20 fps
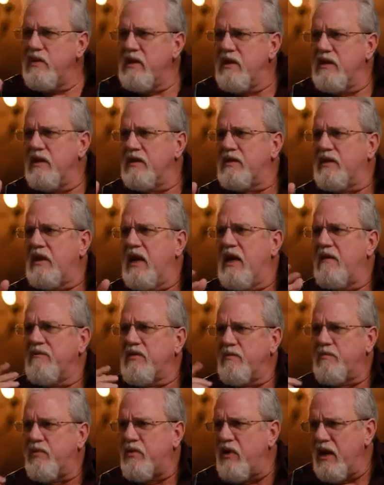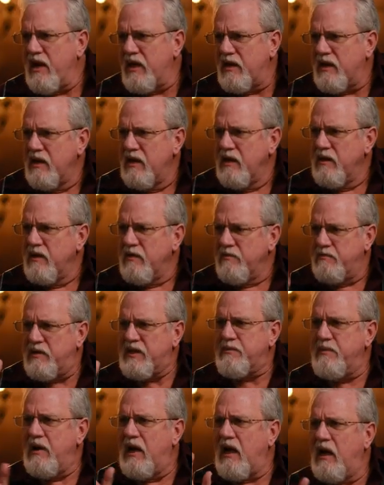to read this, they have to pray it.
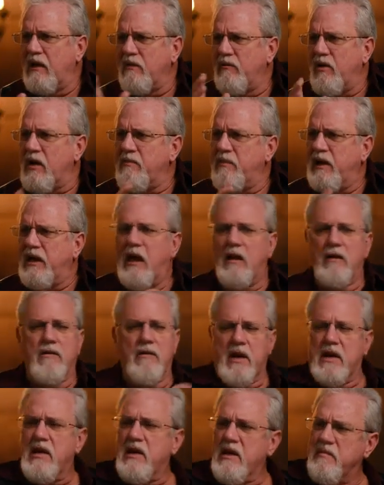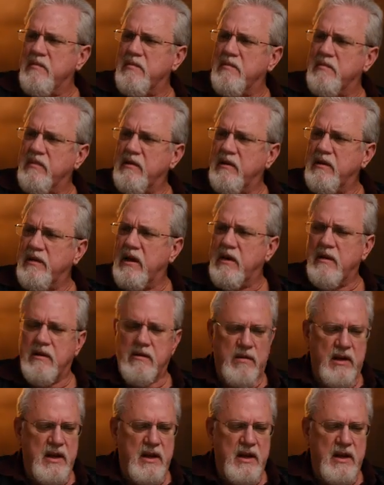Bismillah al-Rahman al-Rahim. The